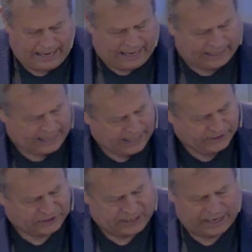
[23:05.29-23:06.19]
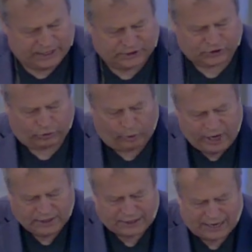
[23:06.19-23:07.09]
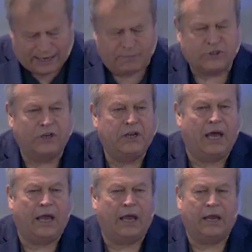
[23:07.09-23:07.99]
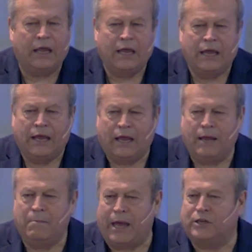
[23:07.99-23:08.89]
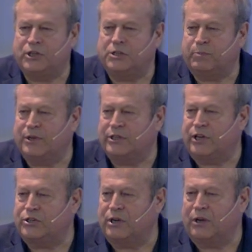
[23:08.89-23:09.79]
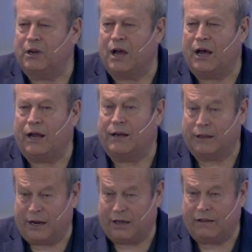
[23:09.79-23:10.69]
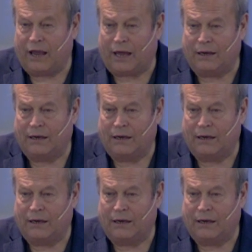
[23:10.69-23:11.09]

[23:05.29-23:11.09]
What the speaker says: And he says three times a day he makes his petition to God. Think of that.